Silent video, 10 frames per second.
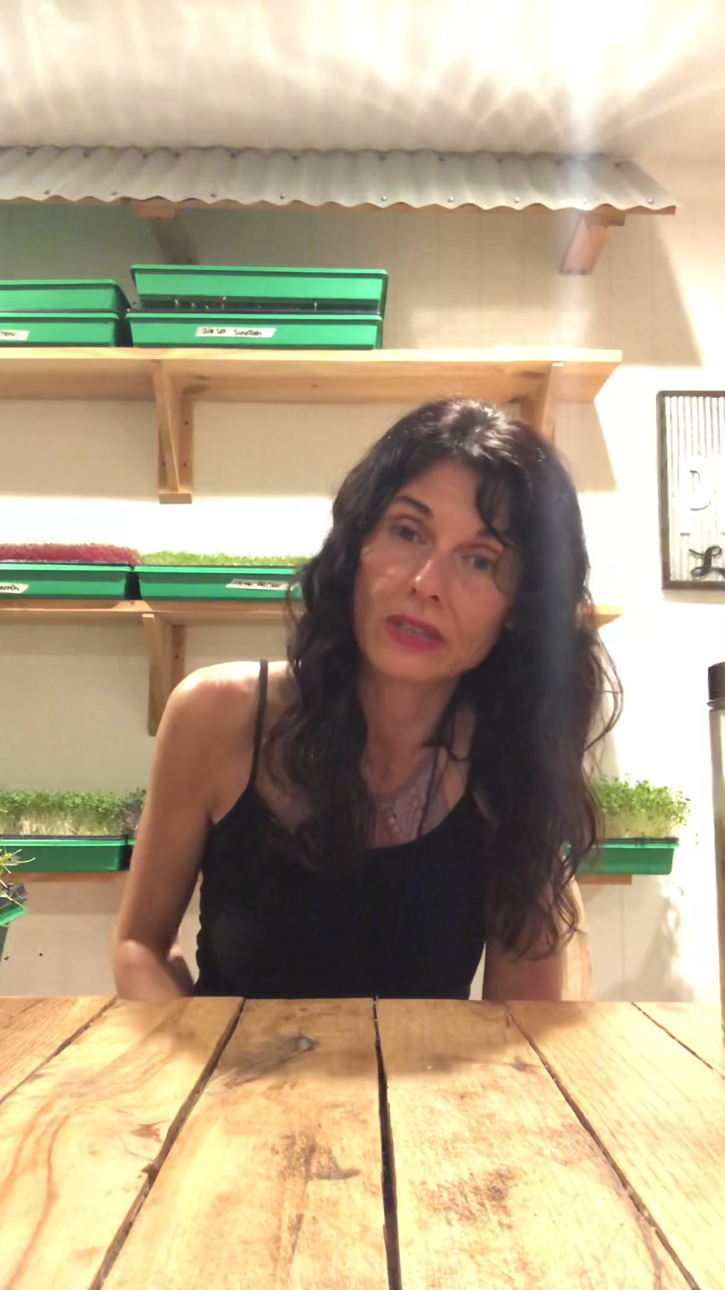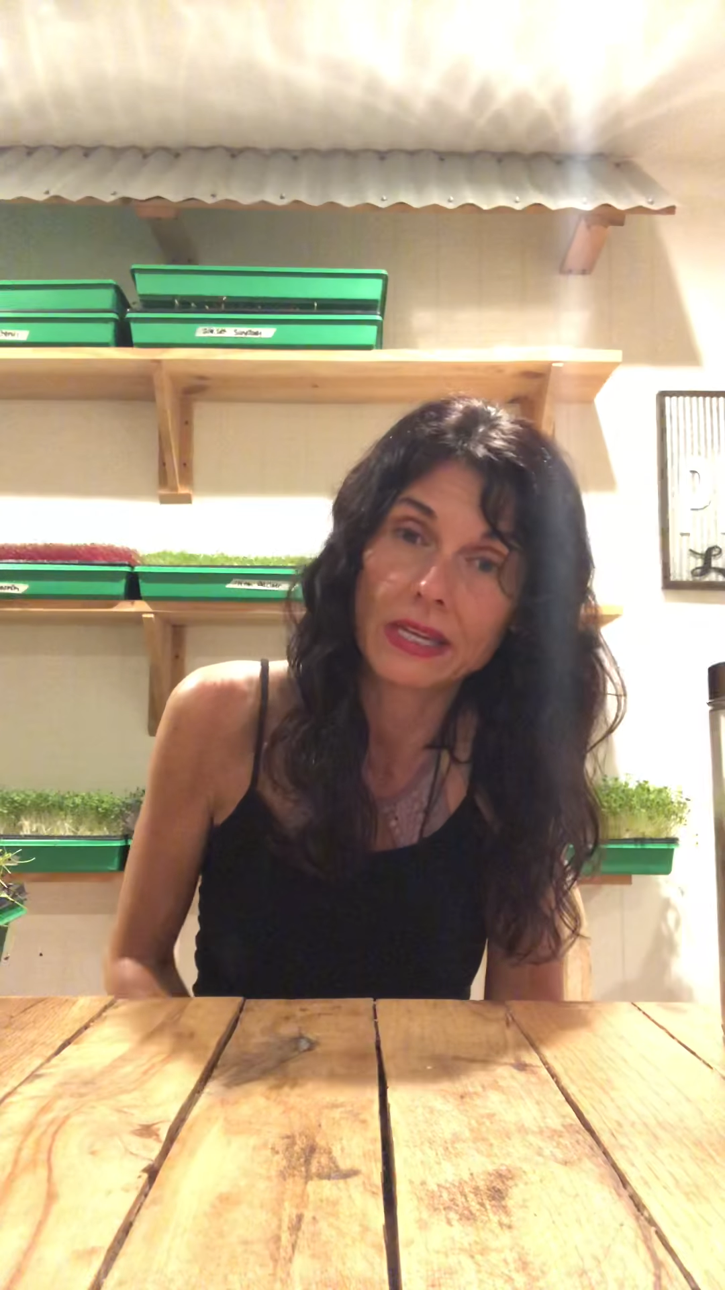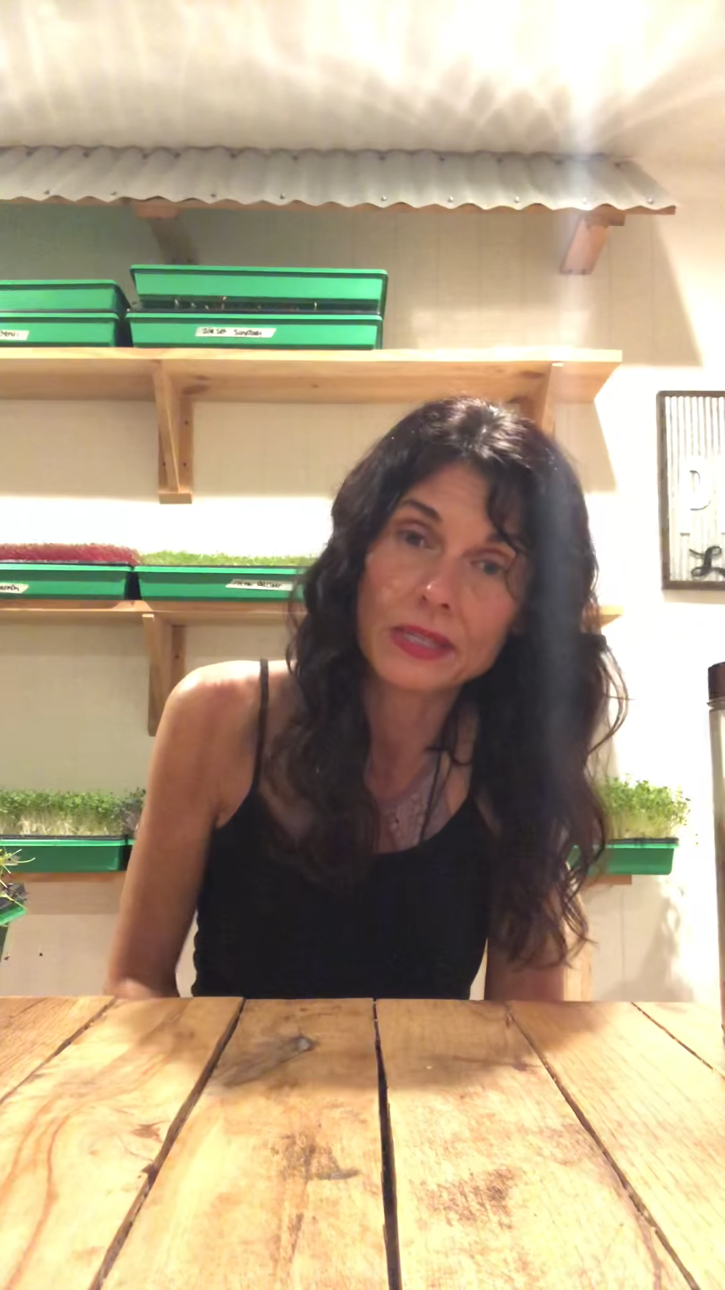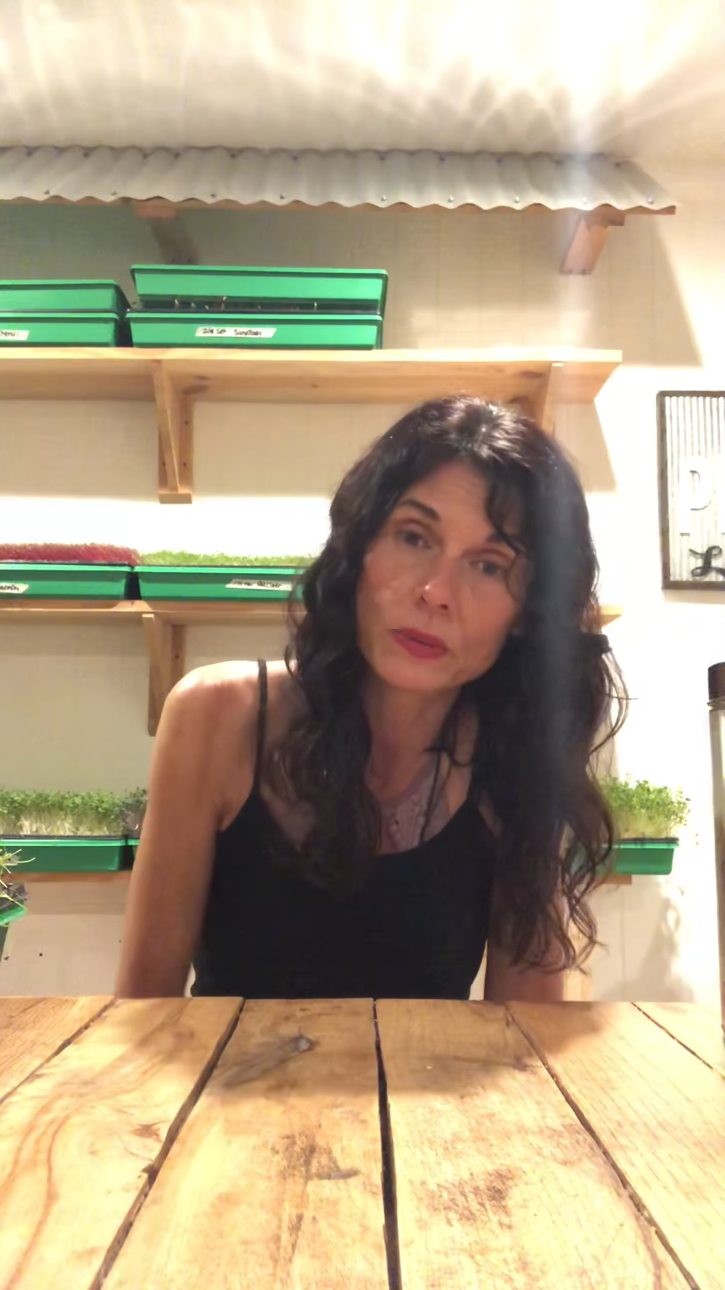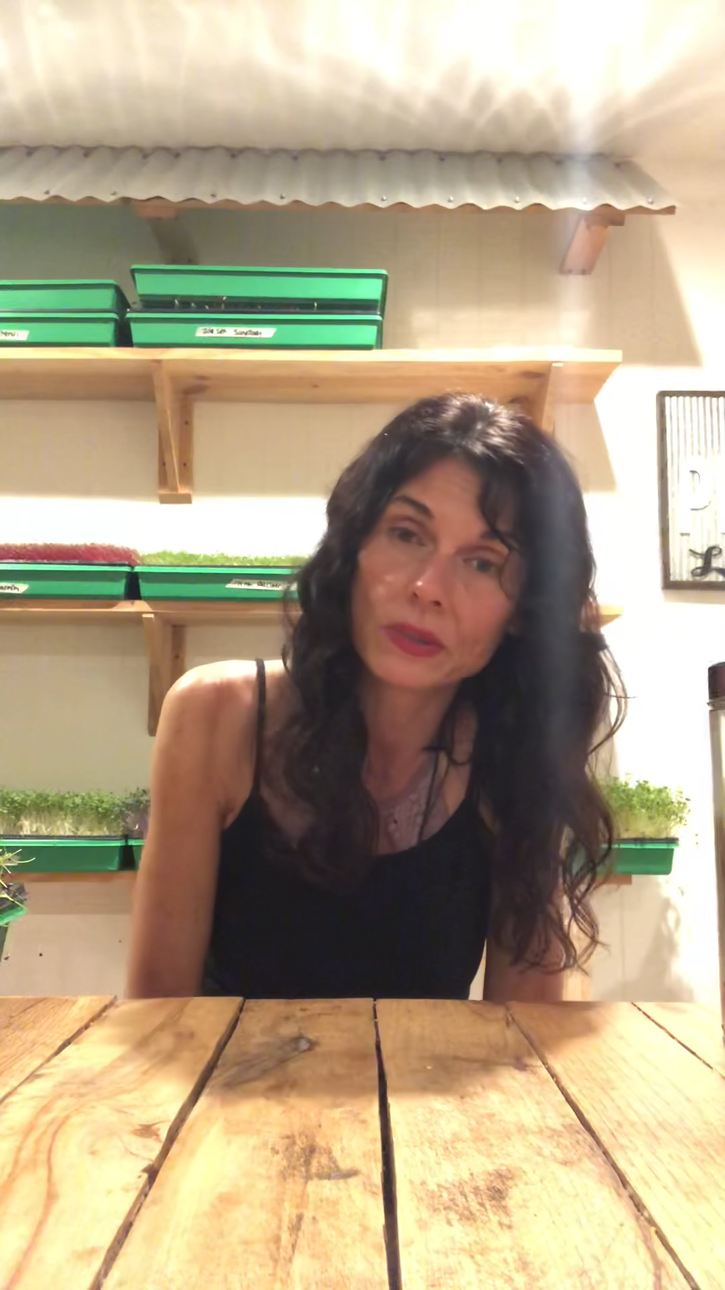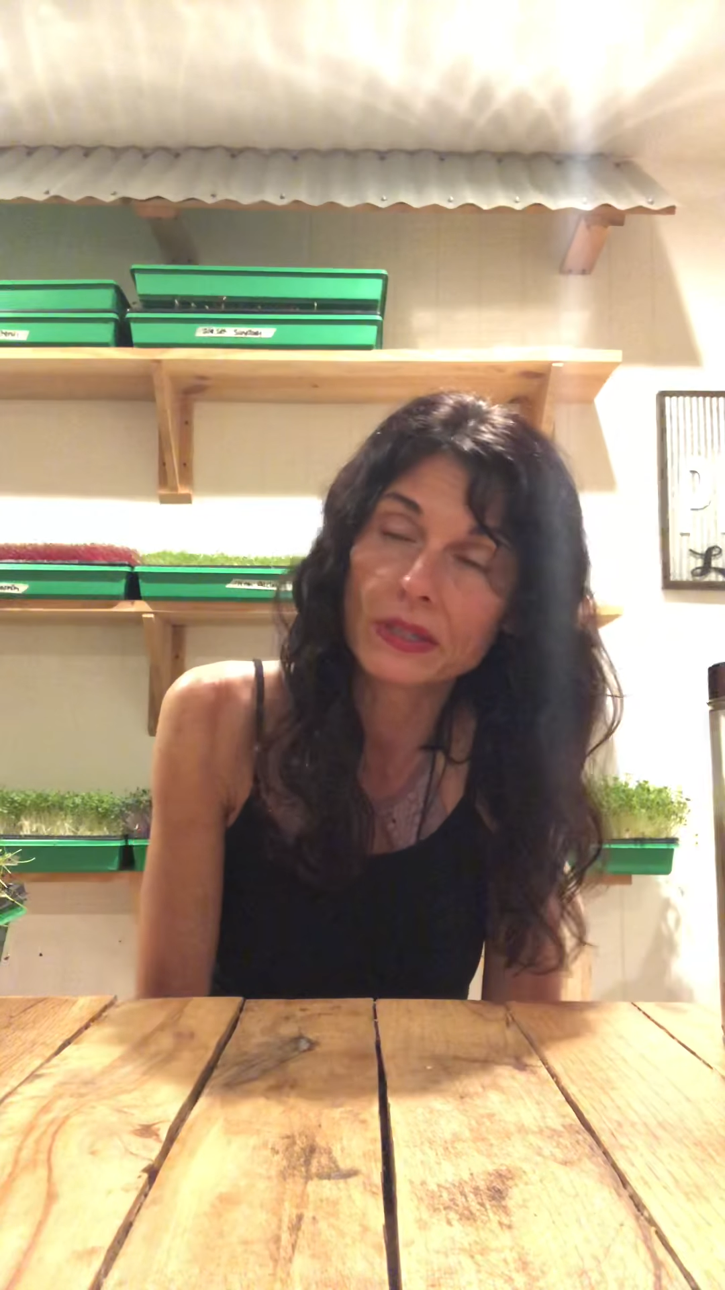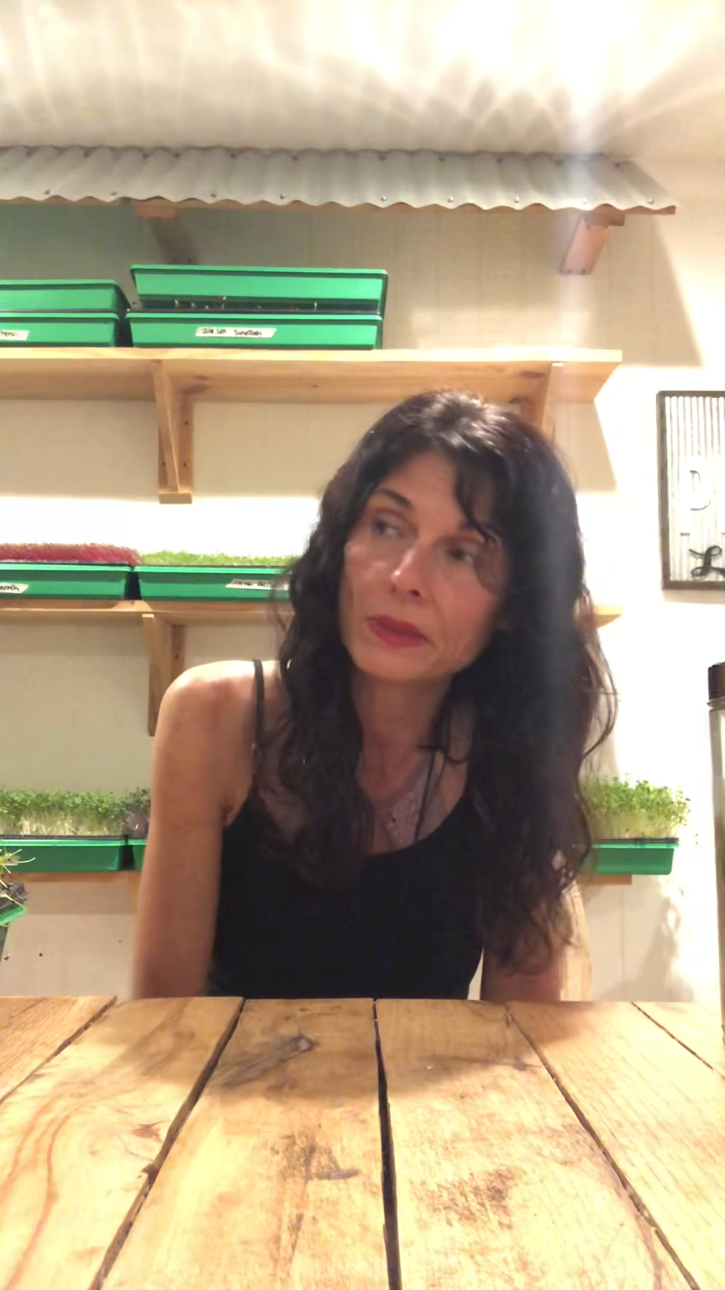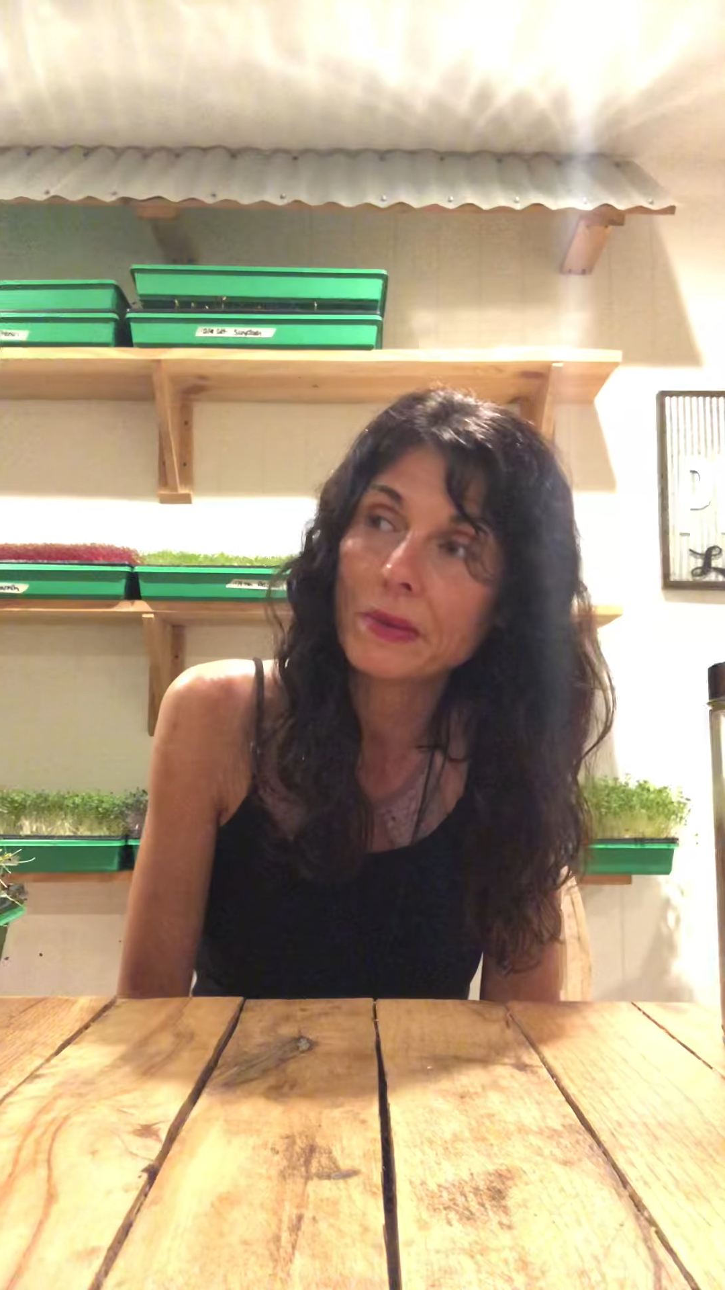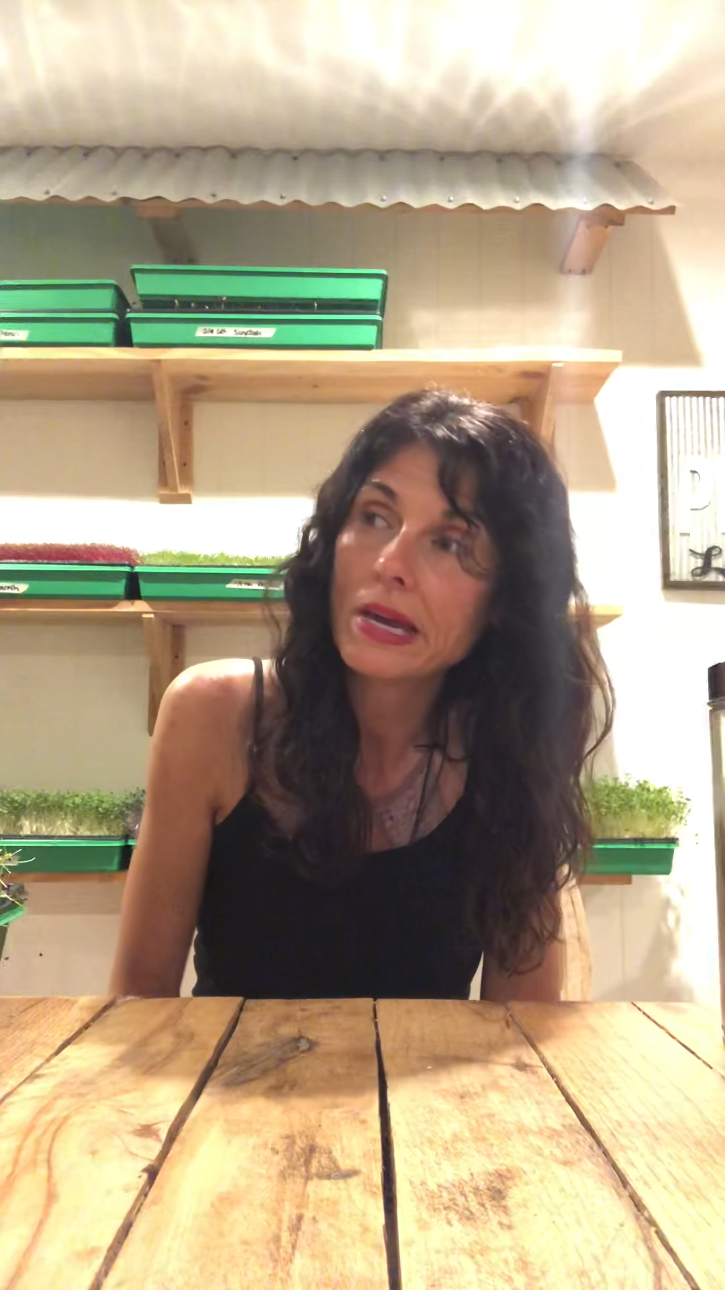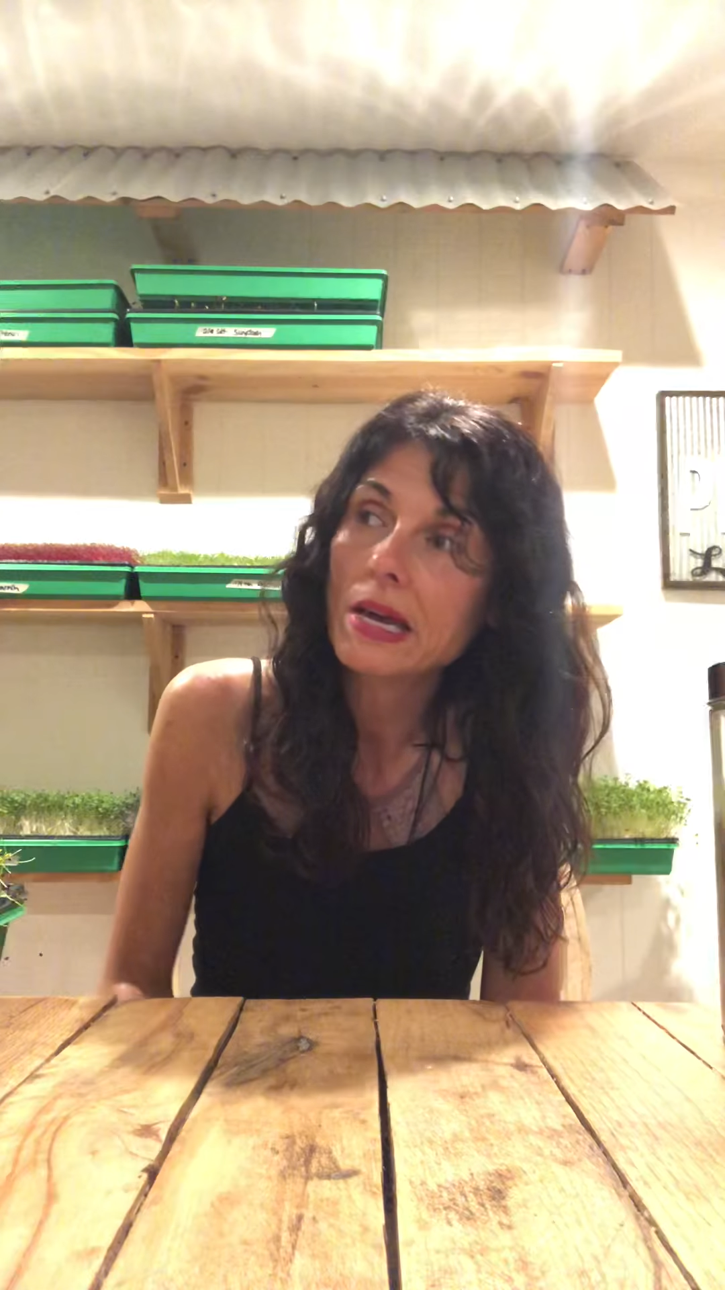things with them.